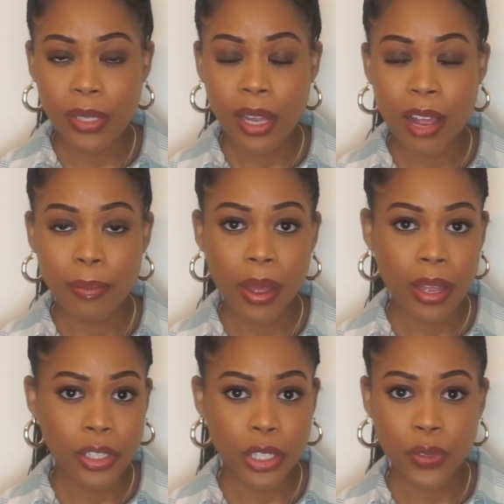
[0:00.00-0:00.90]
that I
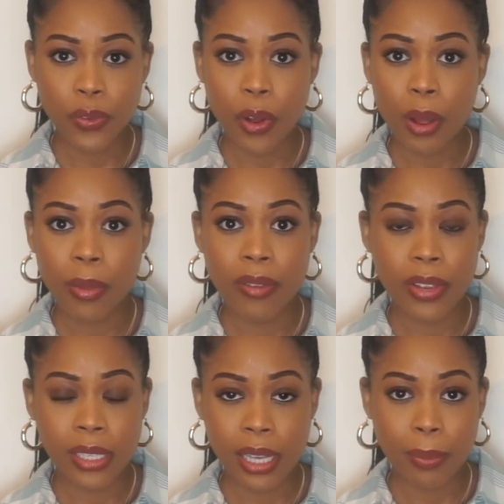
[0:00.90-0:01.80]
purchased from
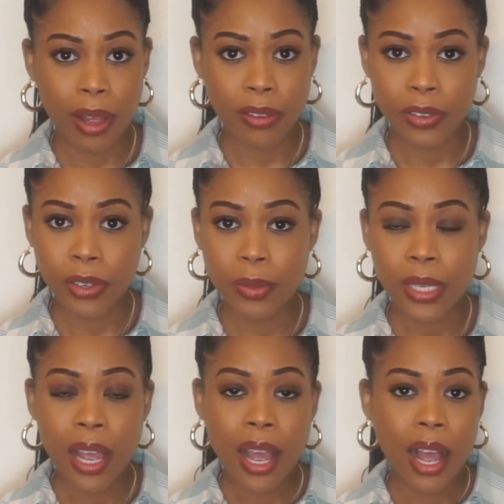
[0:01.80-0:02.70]
Verset Parfums,
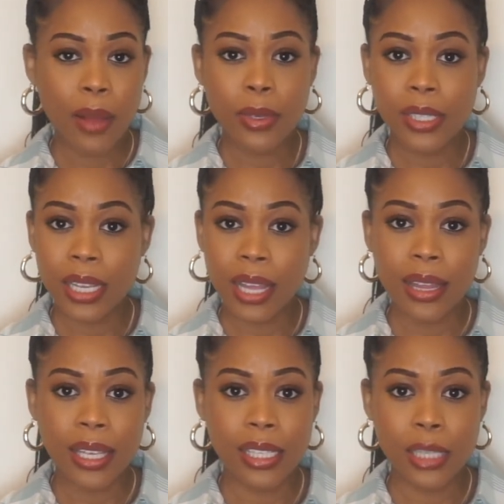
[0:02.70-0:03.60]
I would say that
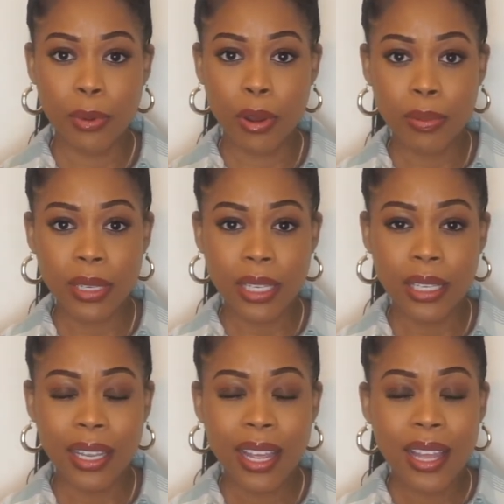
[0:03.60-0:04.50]
this is
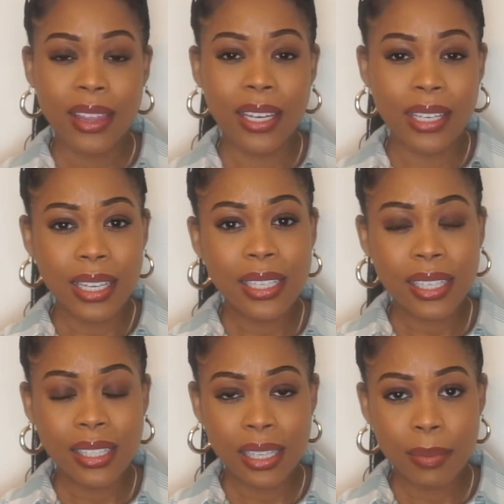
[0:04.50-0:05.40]
probably the
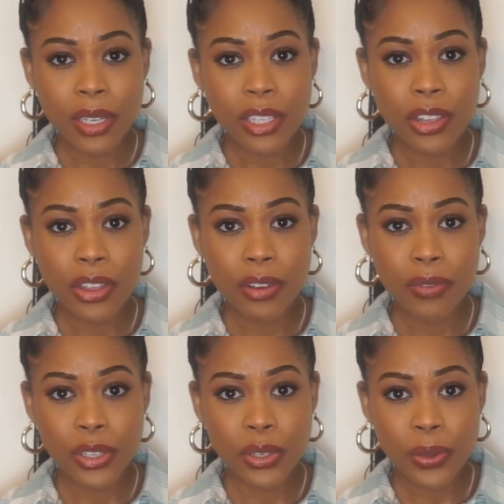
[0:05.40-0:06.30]
least similar to the
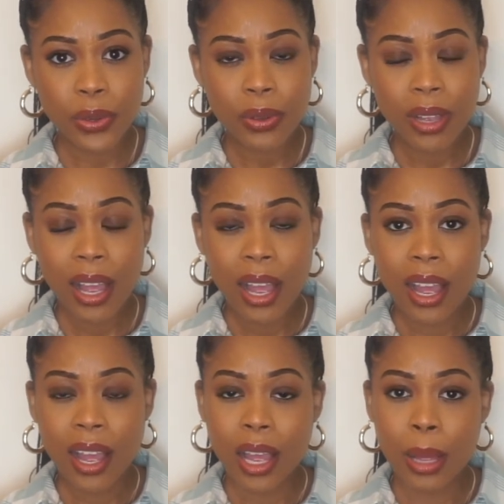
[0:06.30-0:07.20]
original.
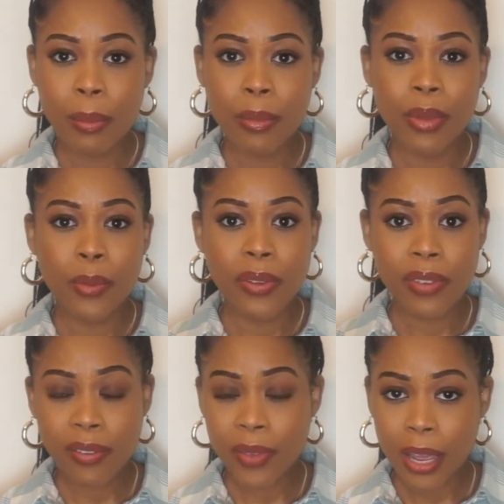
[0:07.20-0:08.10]
With
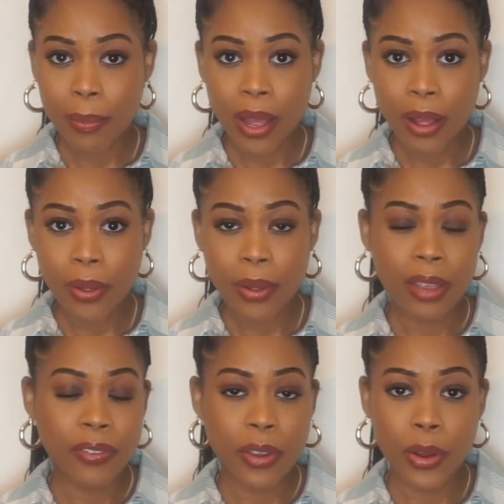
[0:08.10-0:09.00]
La Vie Belle,
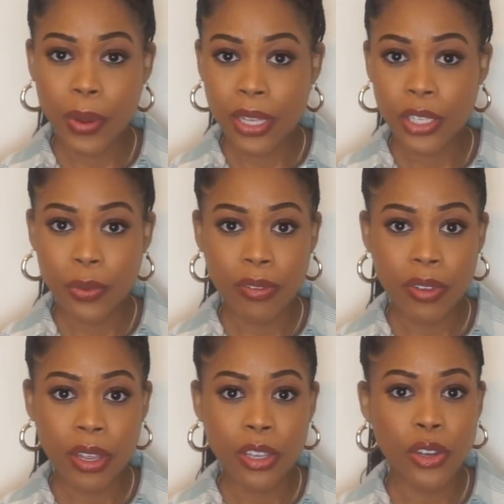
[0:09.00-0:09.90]
if you're acquainted with
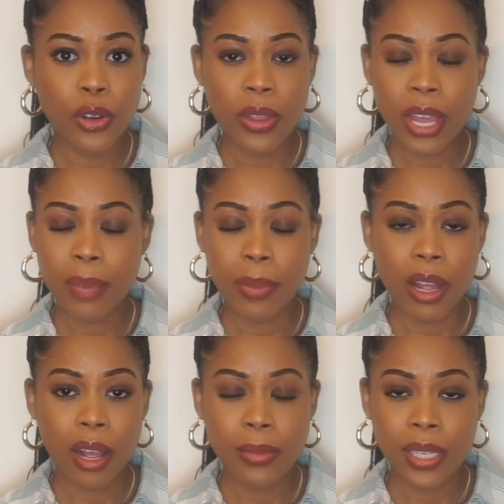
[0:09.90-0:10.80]
it, you know that it
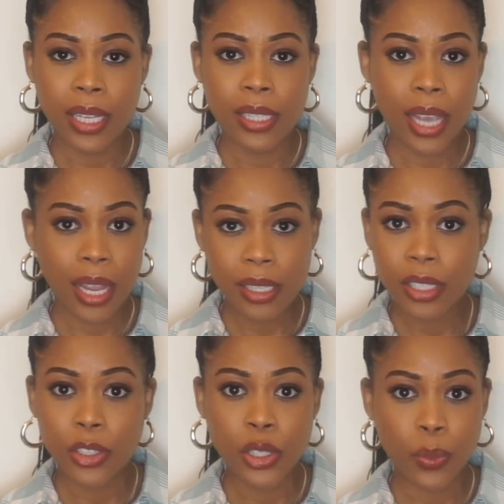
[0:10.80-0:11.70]
becomes
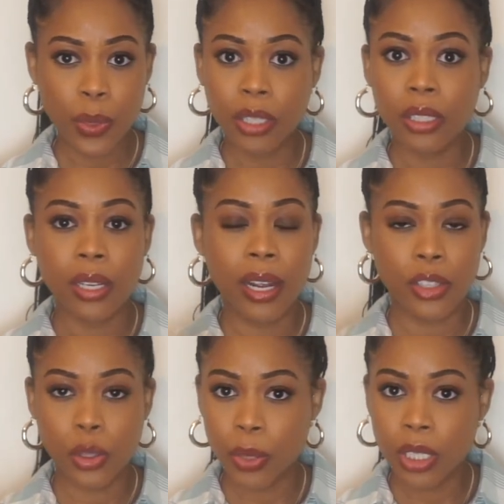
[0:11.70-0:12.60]
intensely sweet and
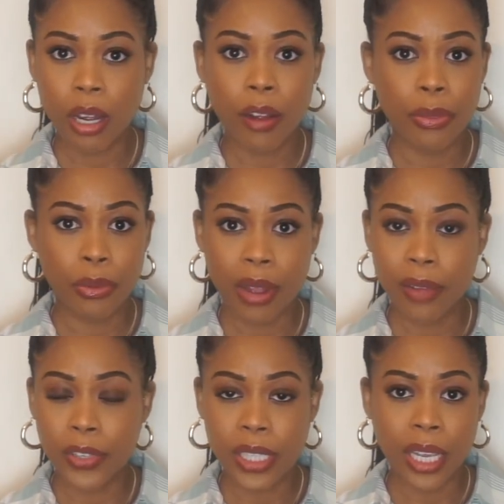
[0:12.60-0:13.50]
sweeter
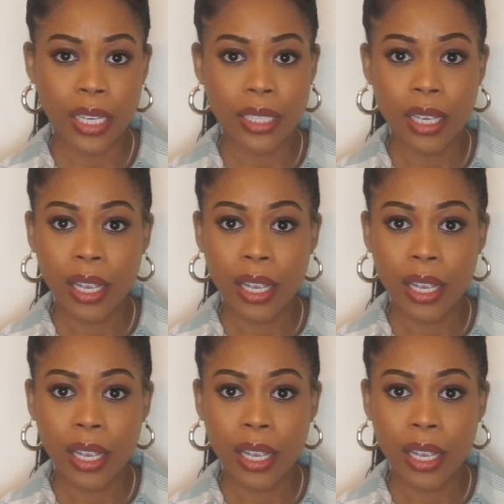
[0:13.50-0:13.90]
throughout the days.